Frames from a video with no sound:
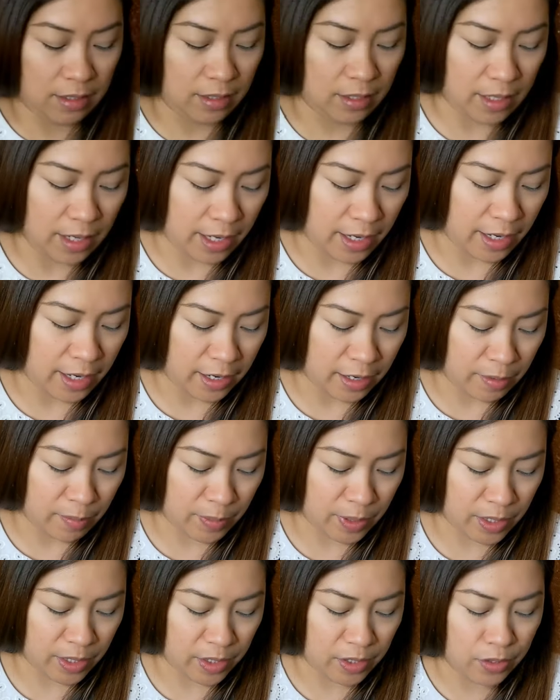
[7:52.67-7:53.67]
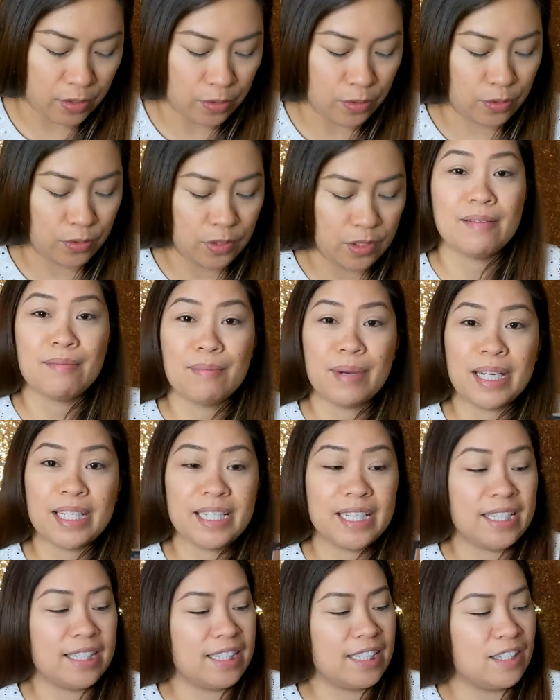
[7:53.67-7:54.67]
Okay, and I'm going to use my
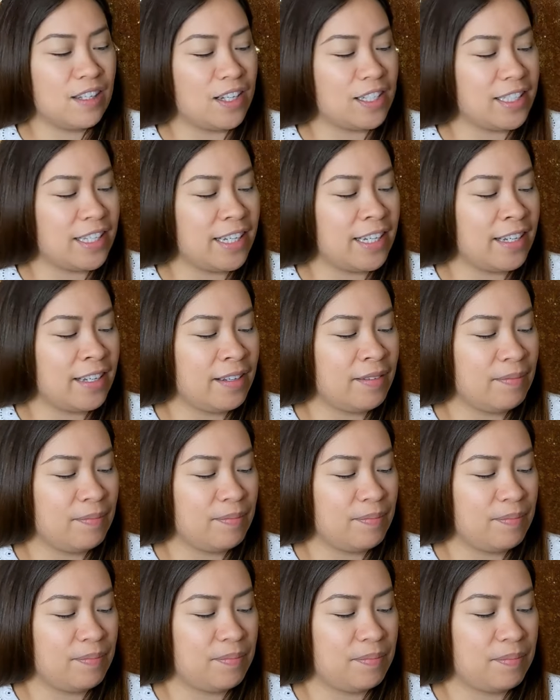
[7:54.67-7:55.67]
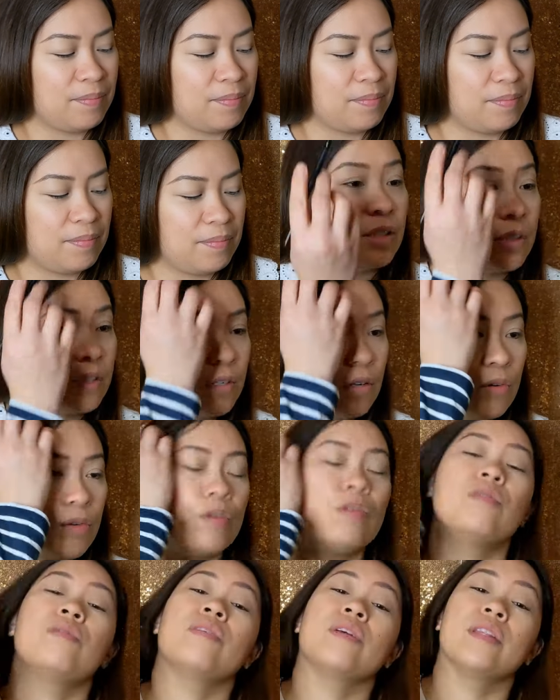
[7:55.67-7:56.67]
Daily Latte. Just
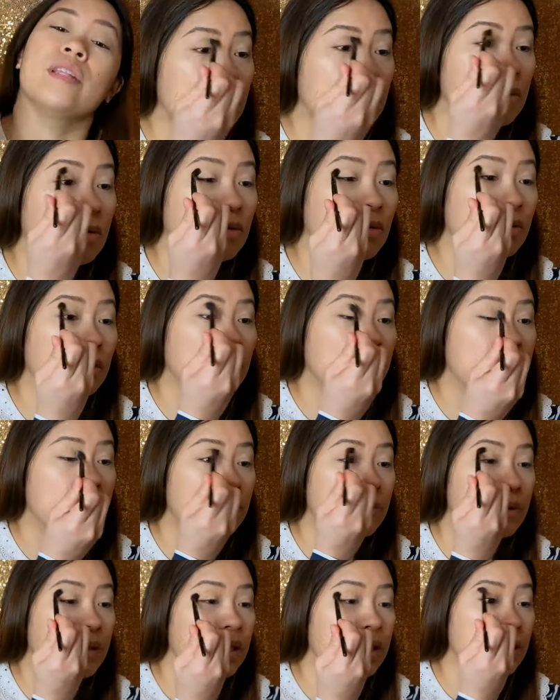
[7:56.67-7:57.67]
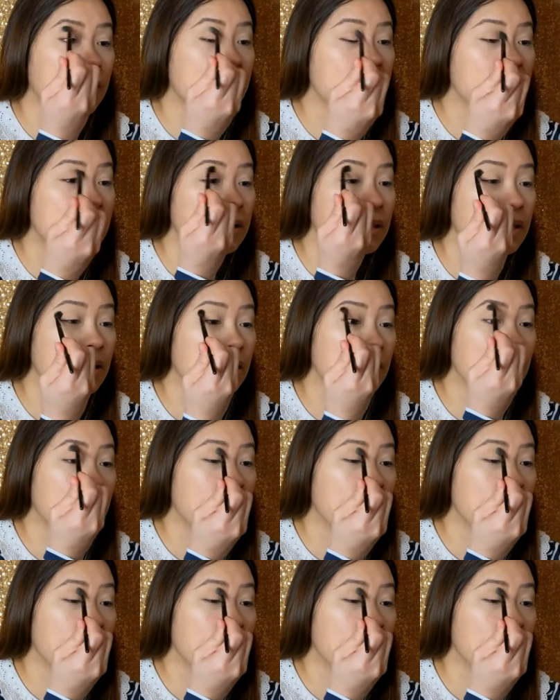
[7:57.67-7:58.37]
go over the whole lid with this.